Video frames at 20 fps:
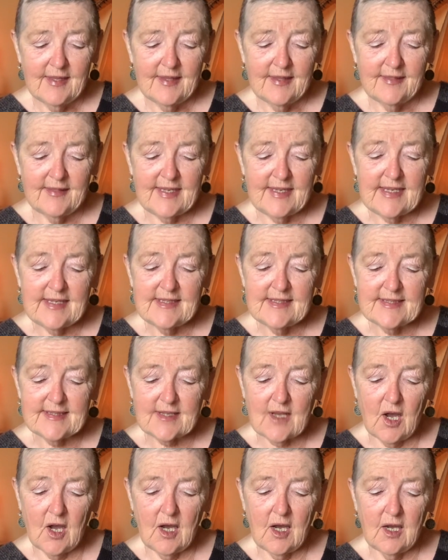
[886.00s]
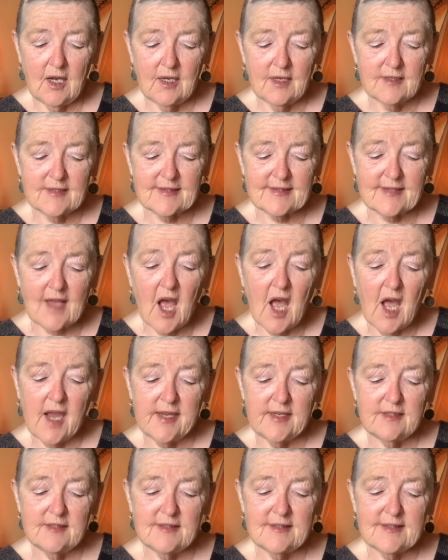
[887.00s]
These
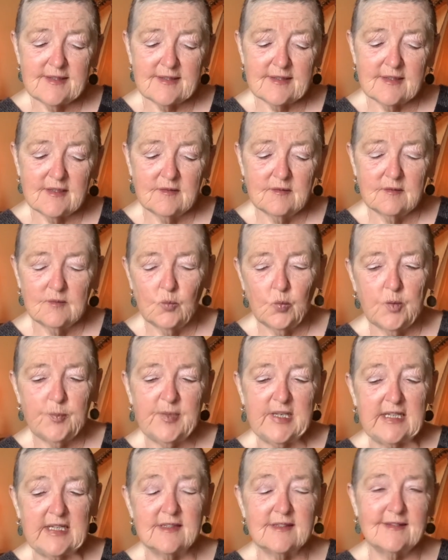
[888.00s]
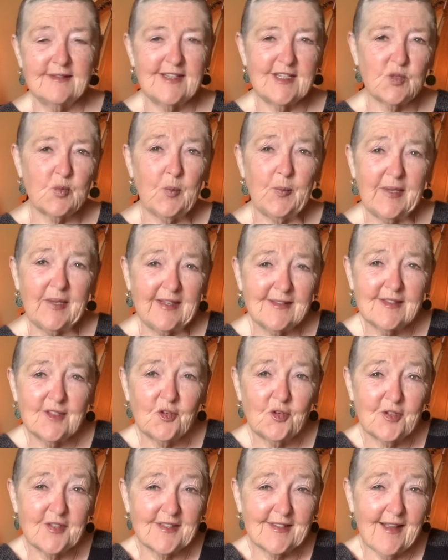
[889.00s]
signs would be
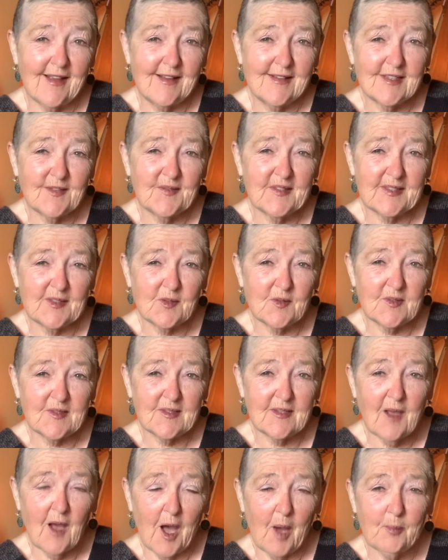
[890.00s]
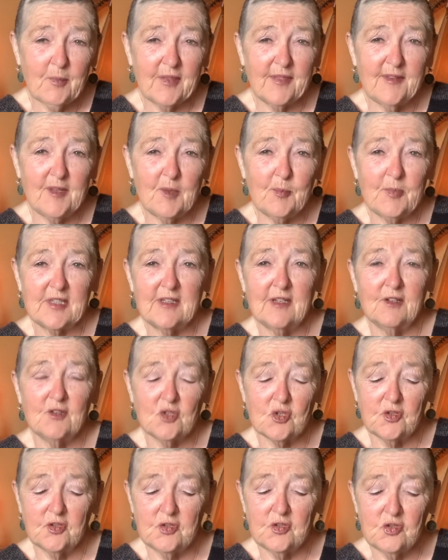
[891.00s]
considered signs of sociopathy
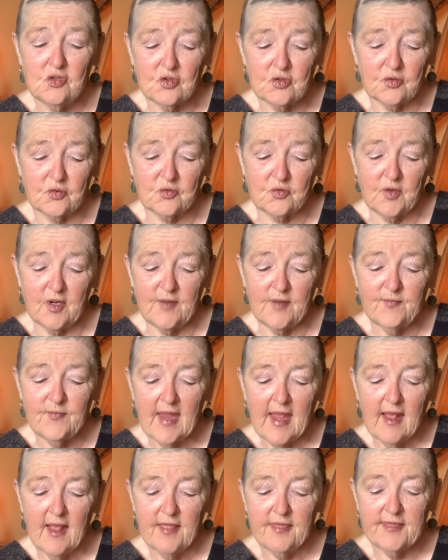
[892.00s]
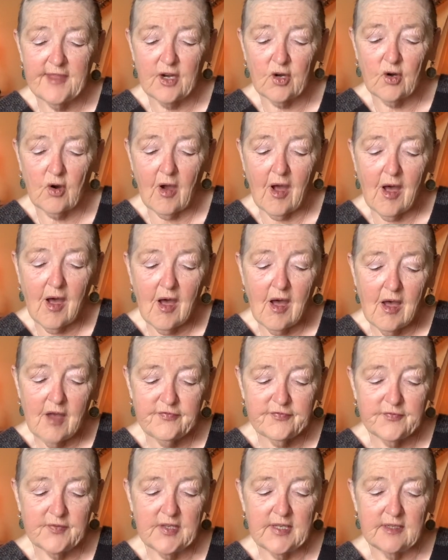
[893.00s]
potential in children. They're
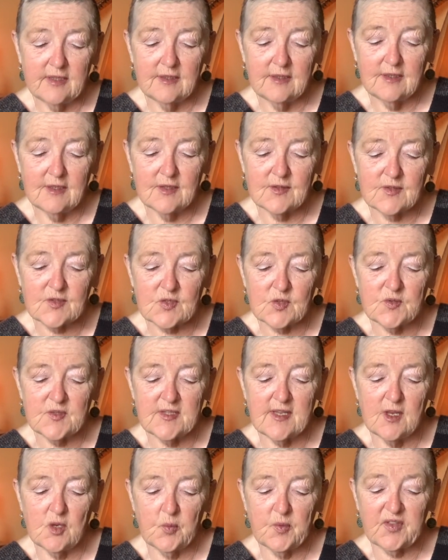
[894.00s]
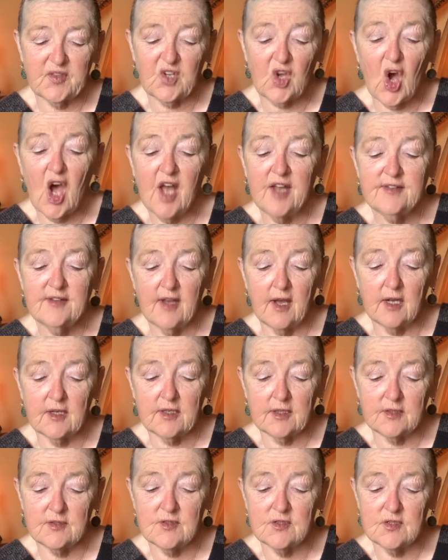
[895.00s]
often associated with
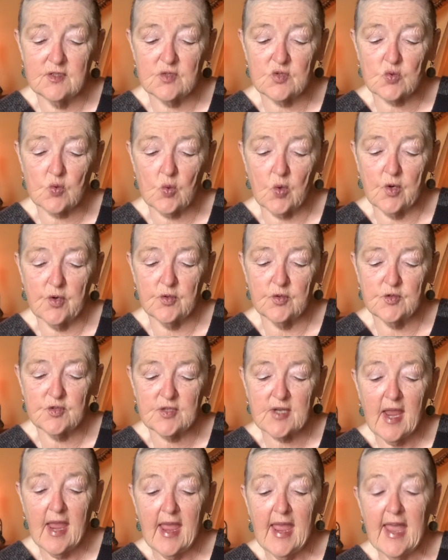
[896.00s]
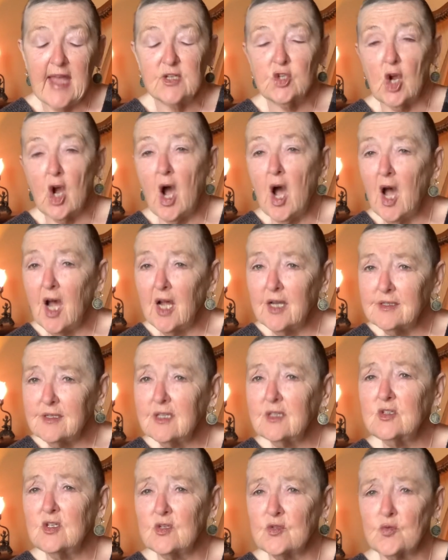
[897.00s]
conduct disorders, and
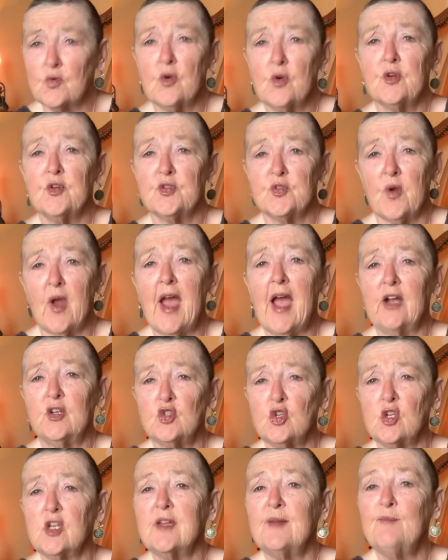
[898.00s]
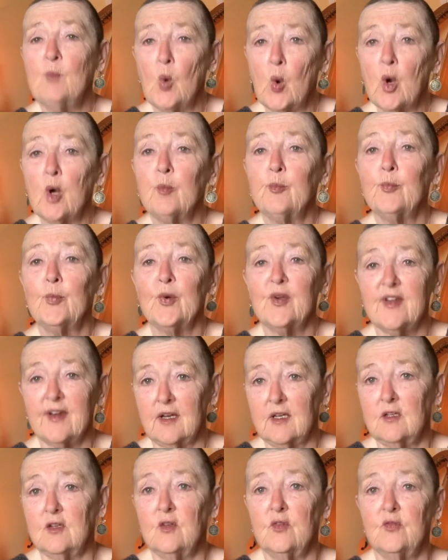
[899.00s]
conduct disorders are actually more
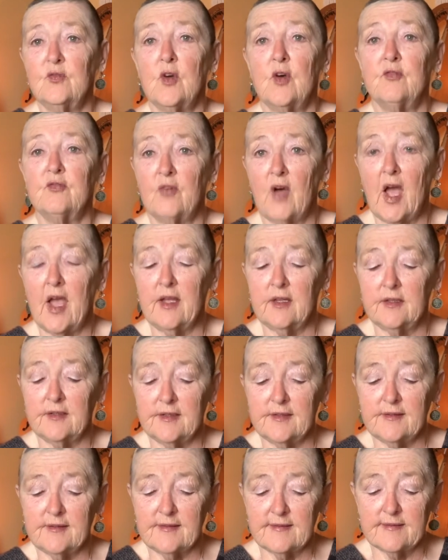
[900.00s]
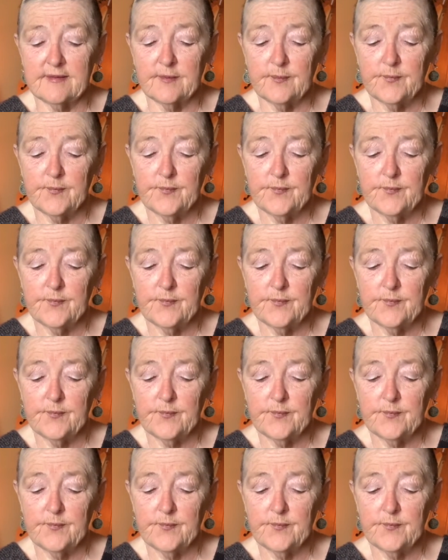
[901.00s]
predictive of violence.